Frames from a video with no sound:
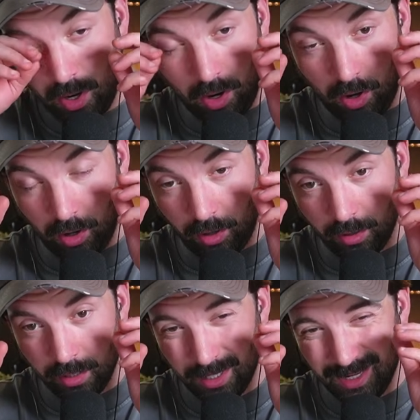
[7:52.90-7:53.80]

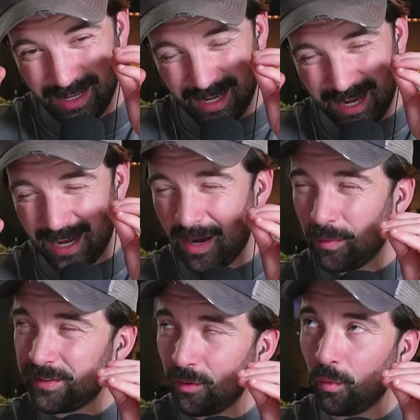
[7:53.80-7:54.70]
are
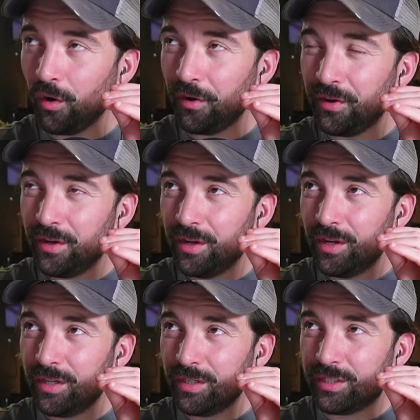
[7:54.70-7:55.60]
what's the word?
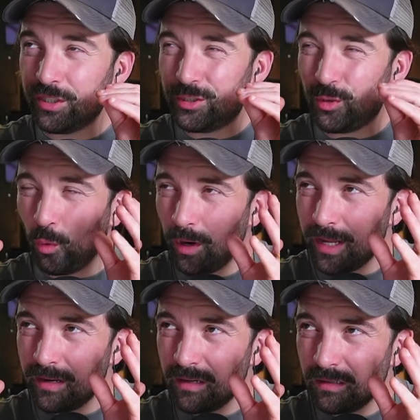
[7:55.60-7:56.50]

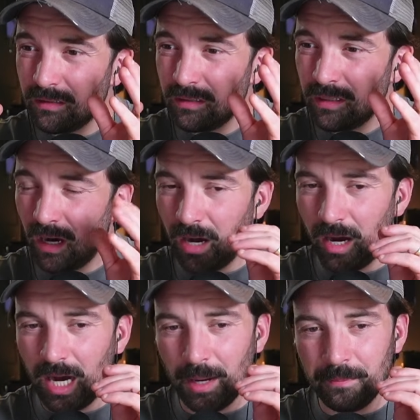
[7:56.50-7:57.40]
Distorted.
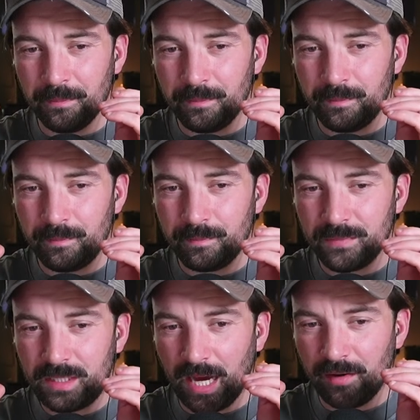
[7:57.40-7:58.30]
Kind
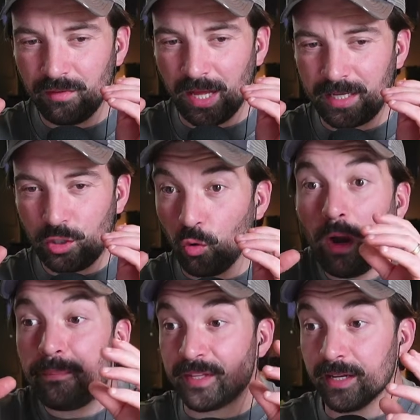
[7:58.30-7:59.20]
of like
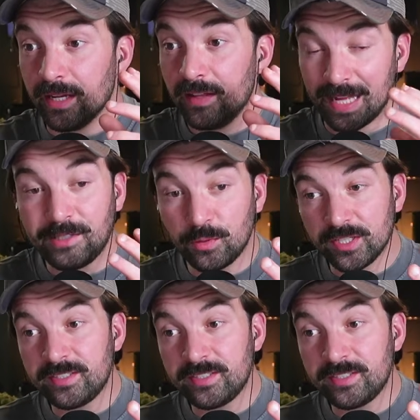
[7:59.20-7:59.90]
corrupted. That's what this